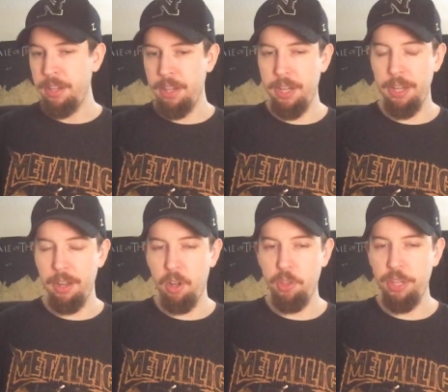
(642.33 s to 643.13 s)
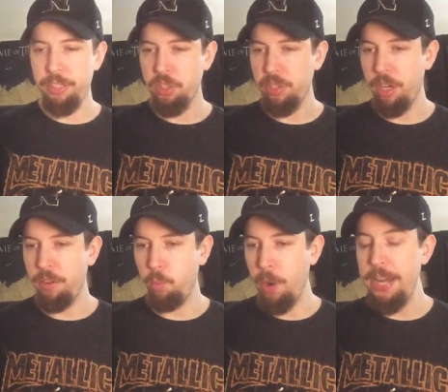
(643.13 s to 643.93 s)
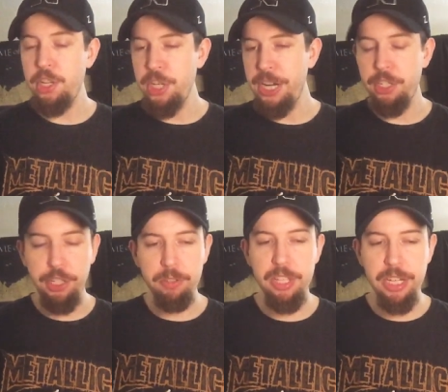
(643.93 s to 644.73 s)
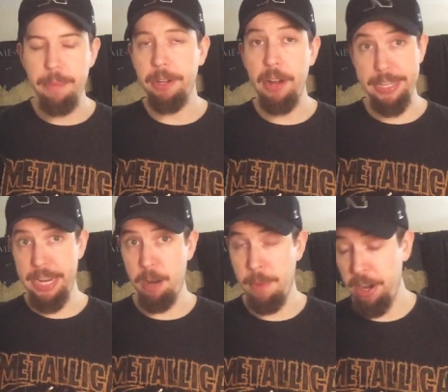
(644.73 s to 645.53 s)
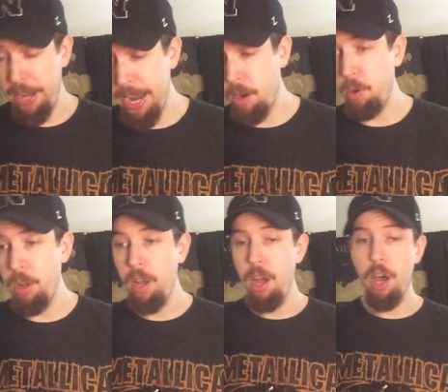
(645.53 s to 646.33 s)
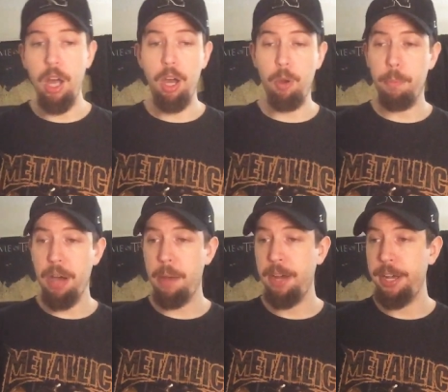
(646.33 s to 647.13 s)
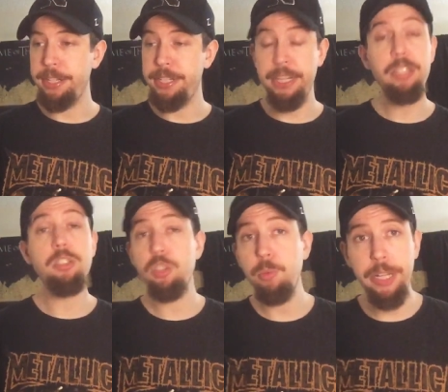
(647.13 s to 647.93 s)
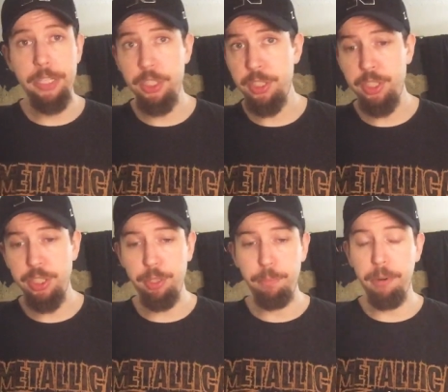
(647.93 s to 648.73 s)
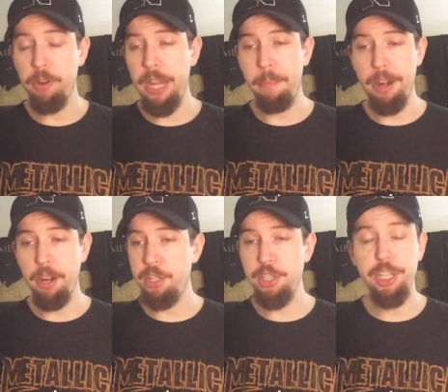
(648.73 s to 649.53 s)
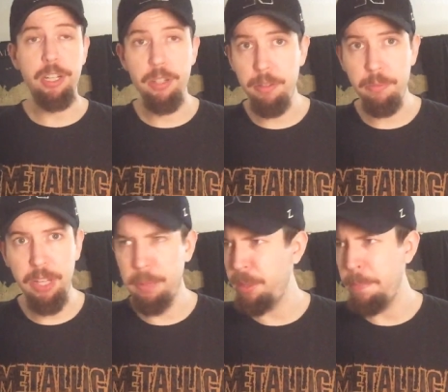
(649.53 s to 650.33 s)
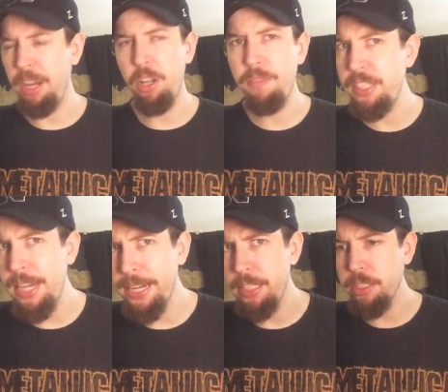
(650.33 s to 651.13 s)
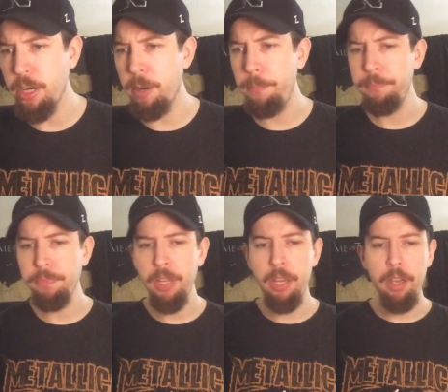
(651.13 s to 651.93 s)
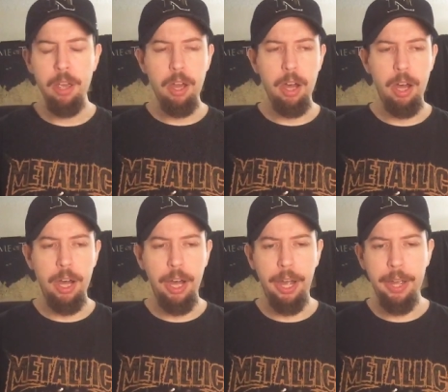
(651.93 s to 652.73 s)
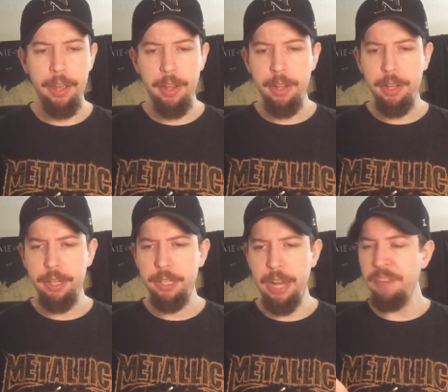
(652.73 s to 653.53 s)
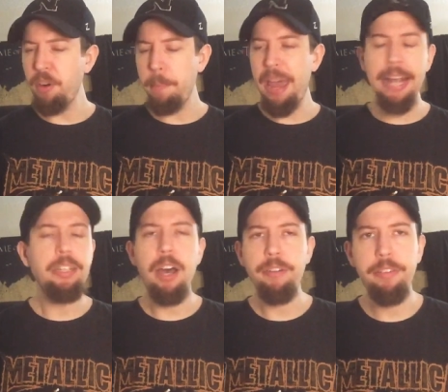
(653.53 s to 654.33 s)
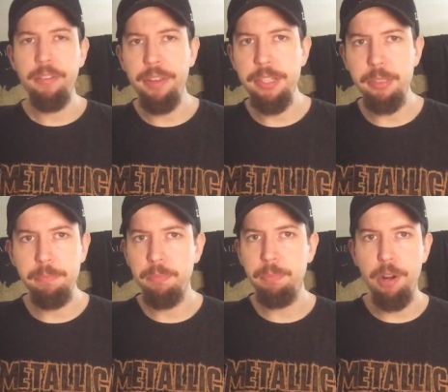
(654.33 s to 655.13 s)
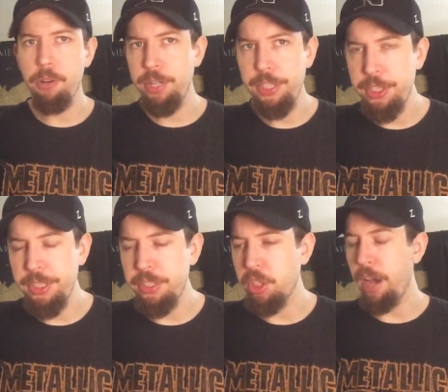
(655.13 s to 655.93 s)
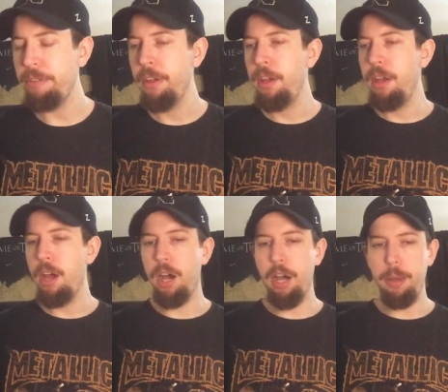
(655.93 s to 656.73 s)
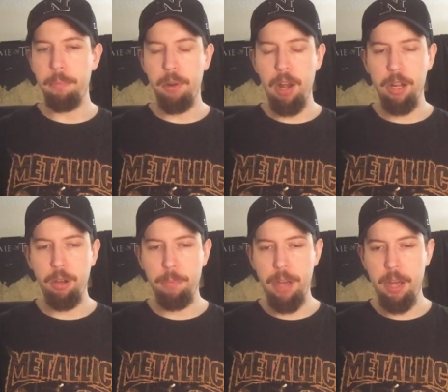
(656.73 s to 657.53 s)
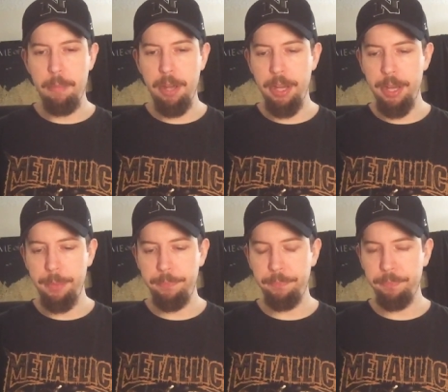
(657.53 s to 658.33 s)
uh, all these uh, wedge issues that Democrats care about now, uh, Obama didn't switch to pro gay marriage until like the middle of his second term. Uh, never backed off of his pro Christian stuff. Uh, Barack Obama